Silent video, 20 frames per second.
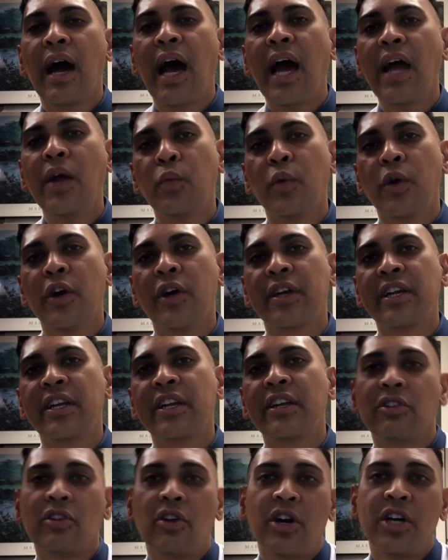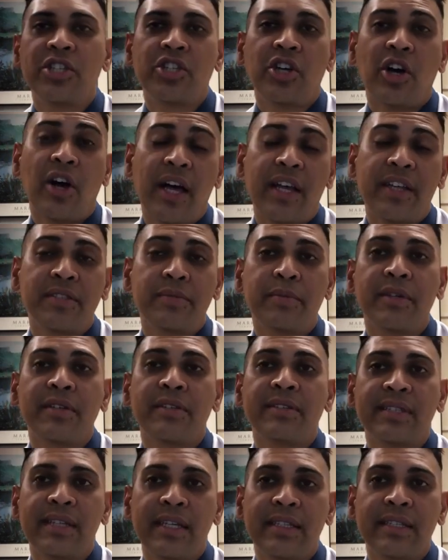I work in a large
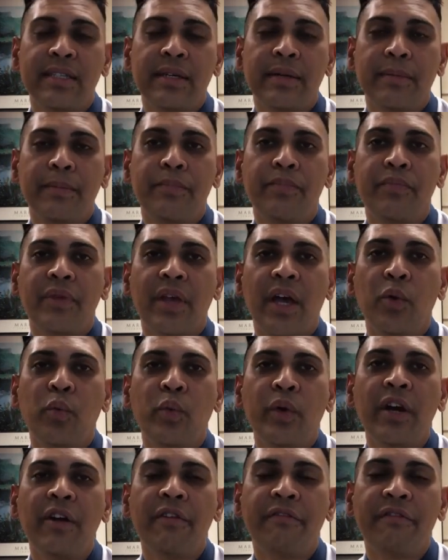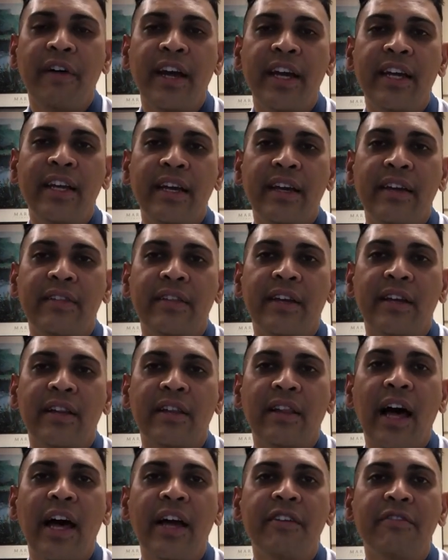hospital system, and we are finding that a
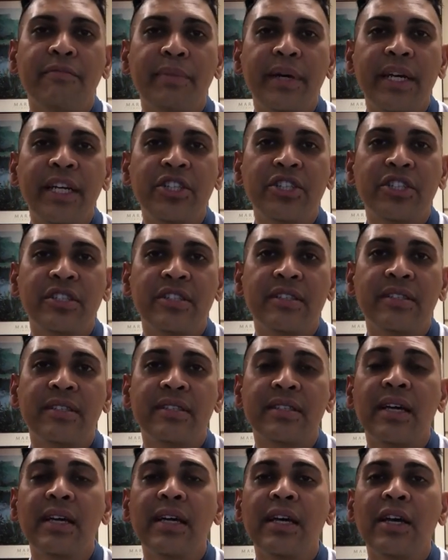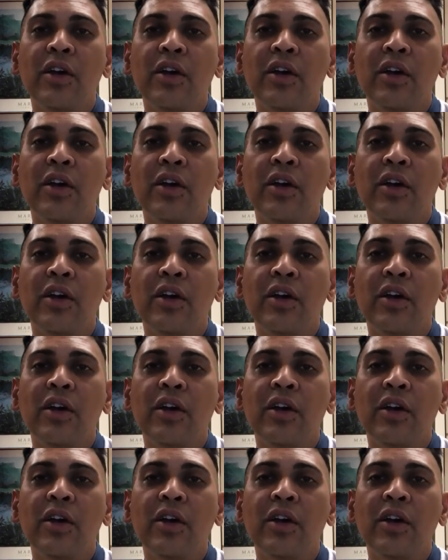lot of patients